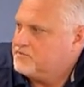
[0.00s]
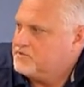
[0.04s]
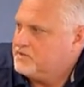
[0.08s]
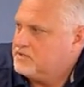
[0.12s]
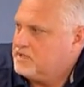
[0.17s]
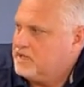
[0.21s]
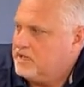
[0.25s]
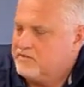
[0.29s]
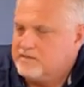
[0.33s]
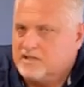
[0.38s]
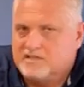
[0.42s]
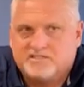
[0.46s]
So
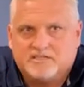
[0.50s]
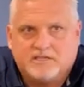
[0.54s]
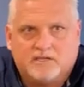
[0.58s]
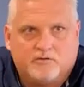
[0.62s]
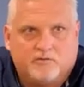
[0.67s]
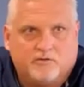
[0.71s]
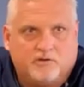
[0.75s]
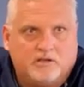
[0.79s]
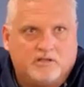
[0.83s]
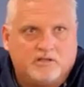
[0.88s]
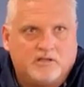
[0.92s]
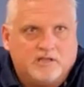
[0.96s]
yeah, that's
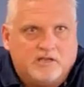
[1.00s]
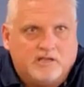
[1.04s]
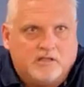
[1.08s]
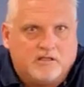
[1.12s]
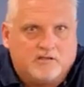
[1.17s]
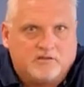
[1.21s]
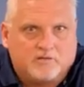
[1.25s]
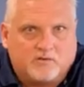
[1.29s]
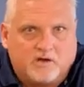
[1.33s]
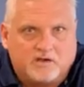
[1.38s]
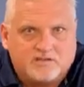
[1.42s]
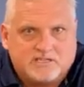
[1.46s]
it. What? Any
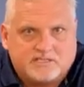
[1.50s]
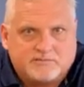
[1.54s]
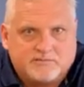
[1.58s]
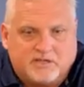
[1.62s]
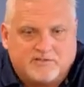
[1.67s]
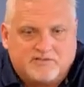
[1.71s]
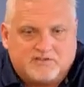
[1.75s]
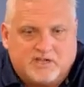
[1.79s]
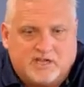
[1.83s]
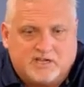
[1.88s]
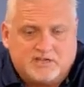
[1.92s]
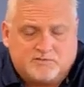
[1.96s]
other questions
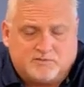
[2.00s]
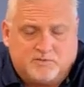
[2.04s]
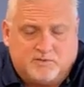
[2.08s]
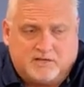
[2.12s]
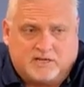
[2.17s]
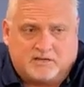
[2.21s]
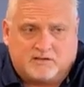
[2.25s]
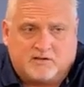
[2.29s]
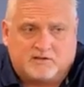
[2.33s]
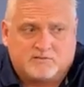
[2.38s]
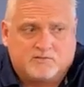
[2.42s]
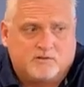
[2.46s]
about the chest protector?